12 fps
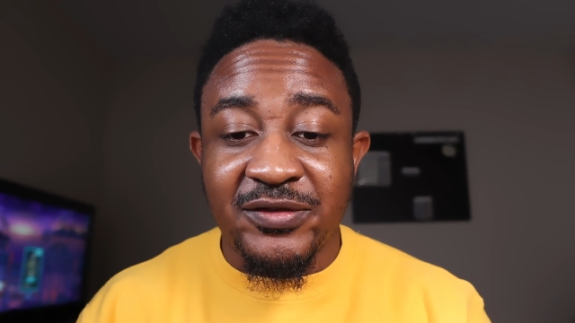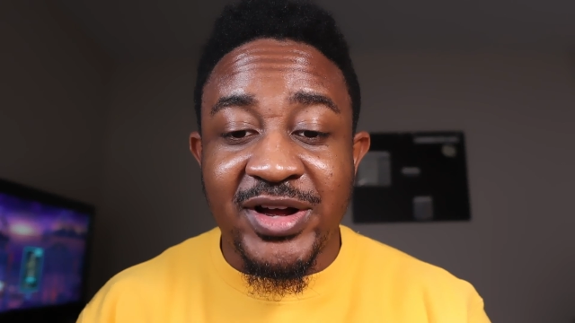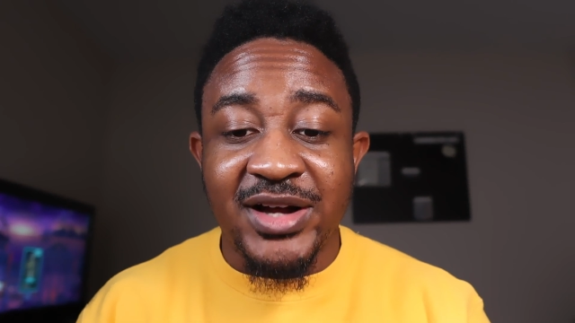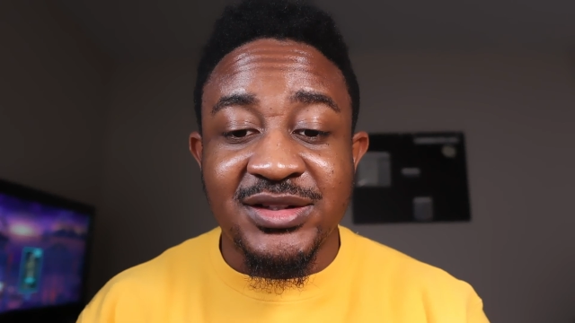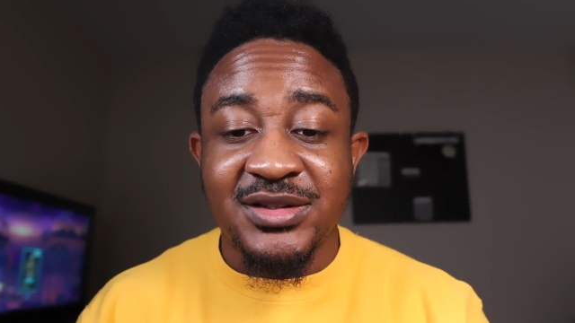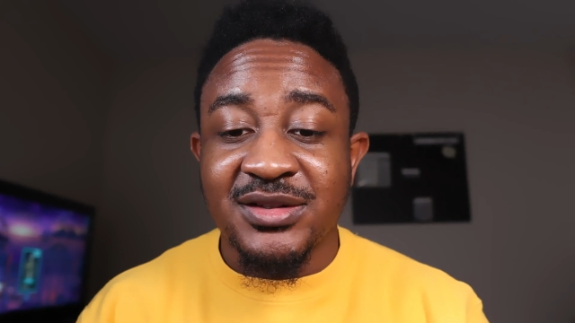the
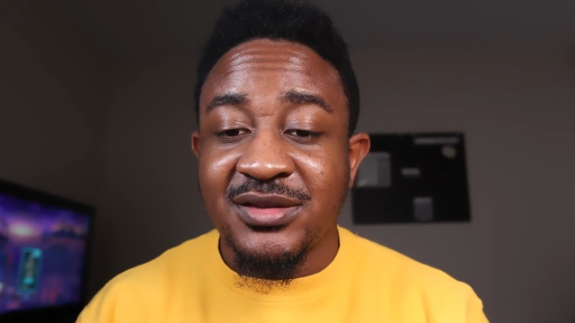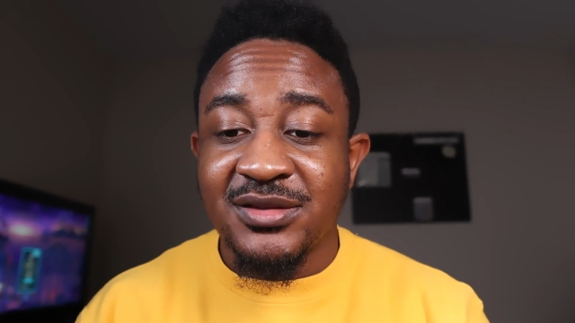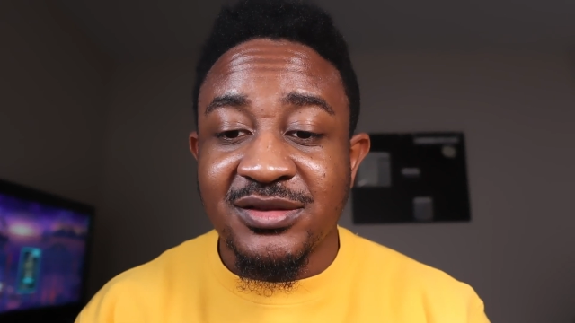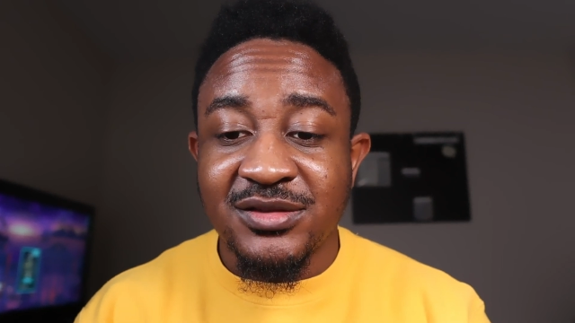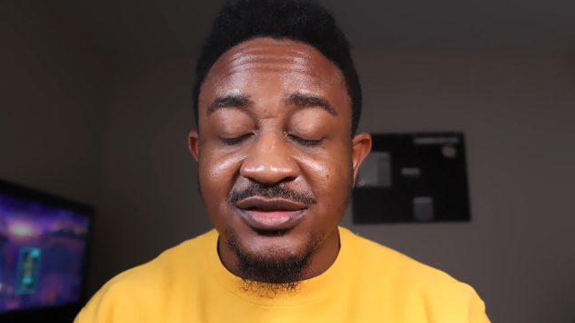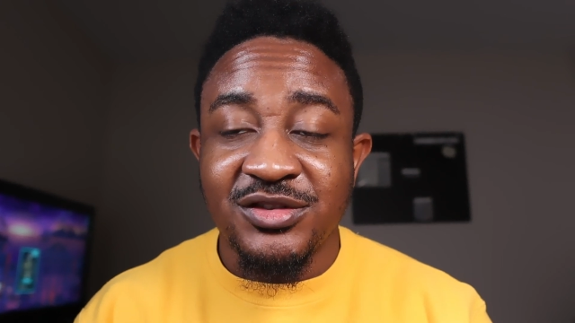fact.
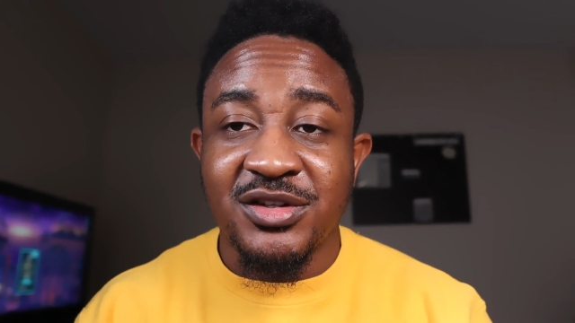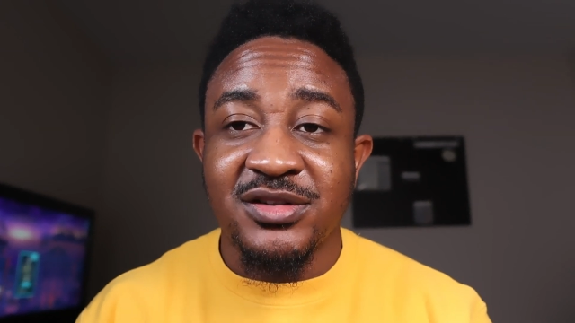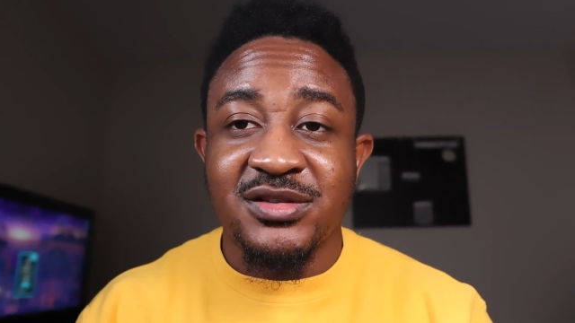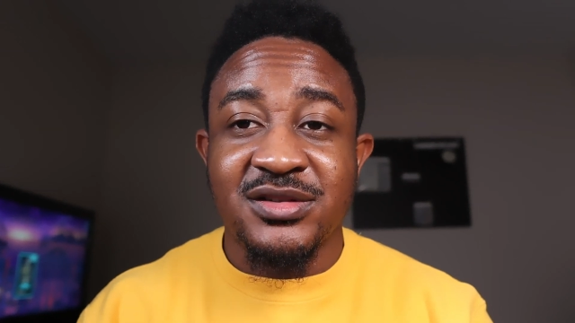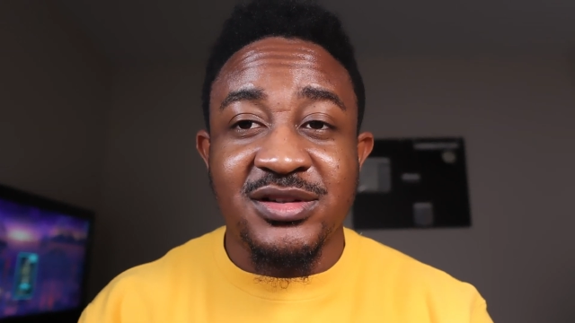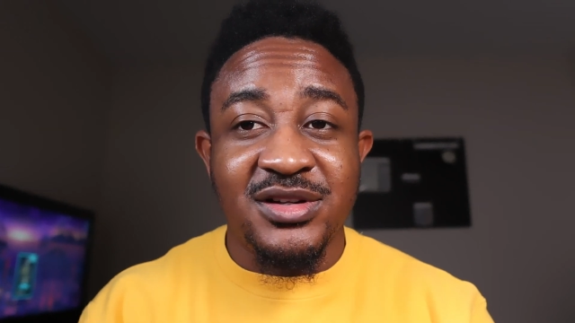
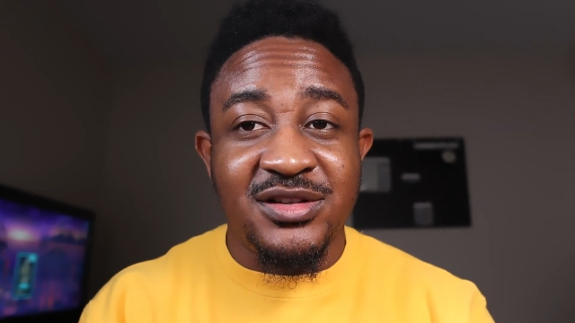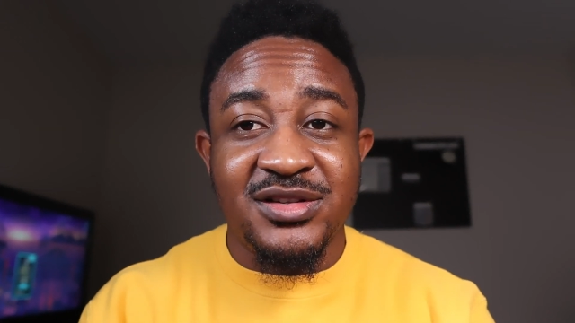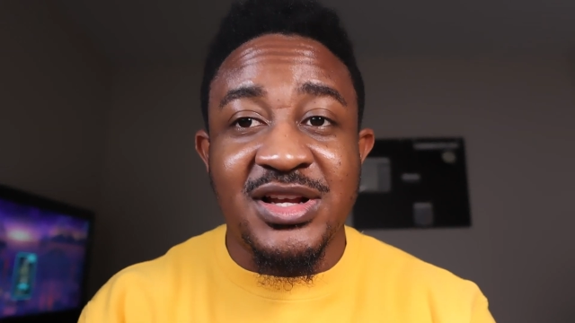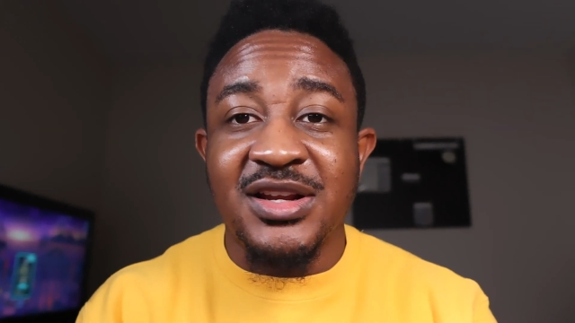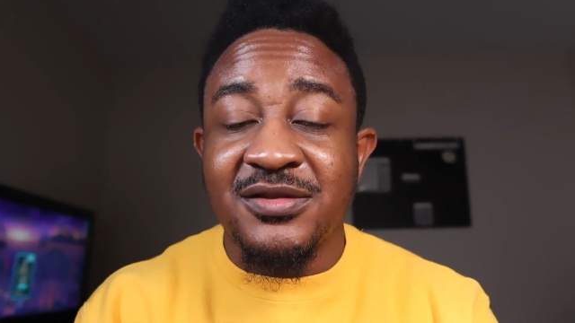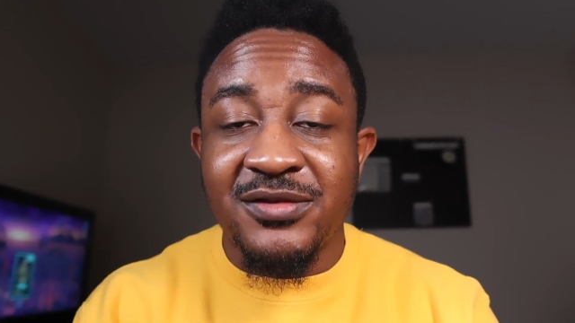Just, this
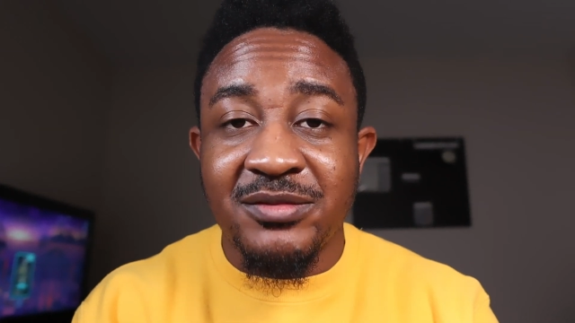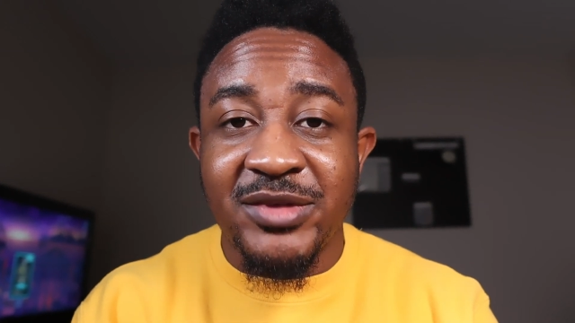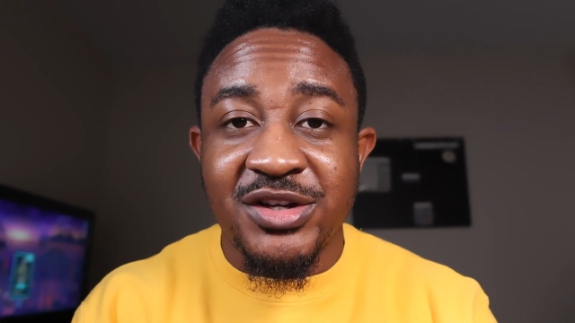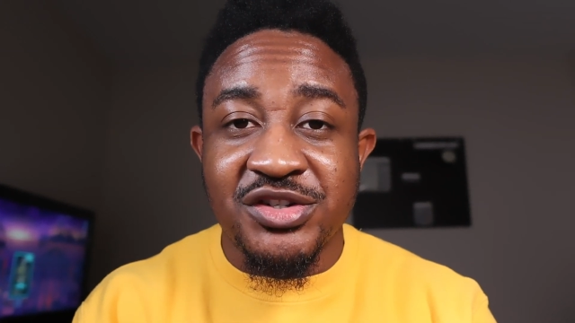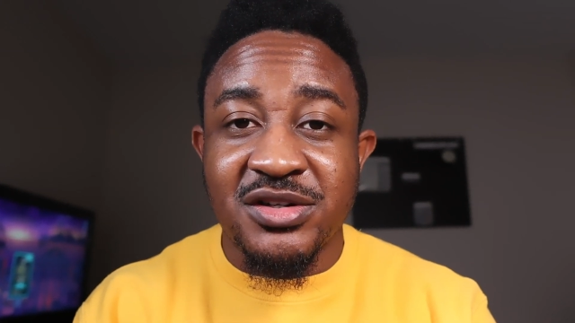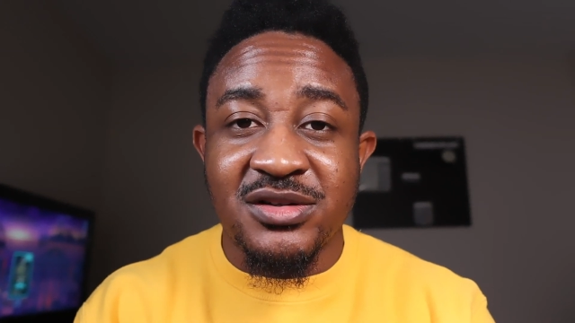is an
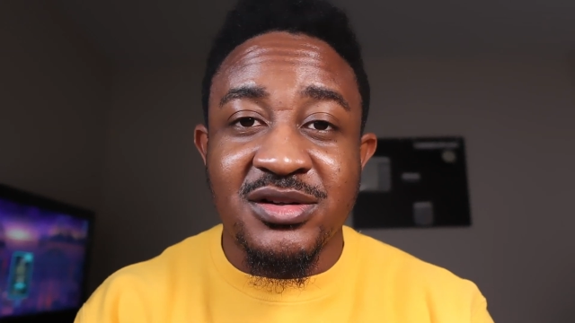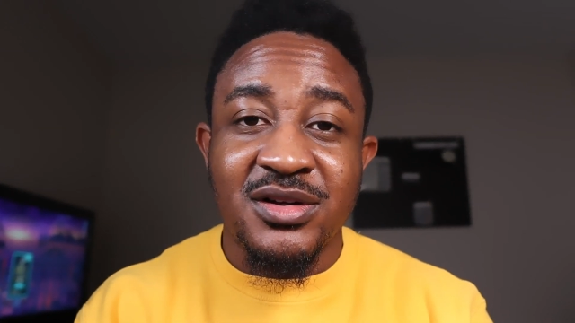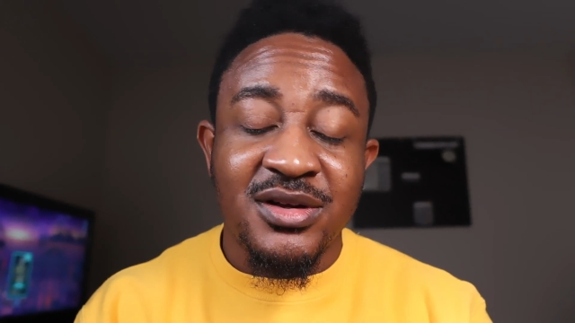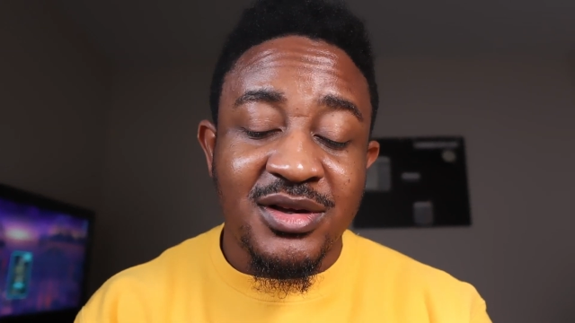information.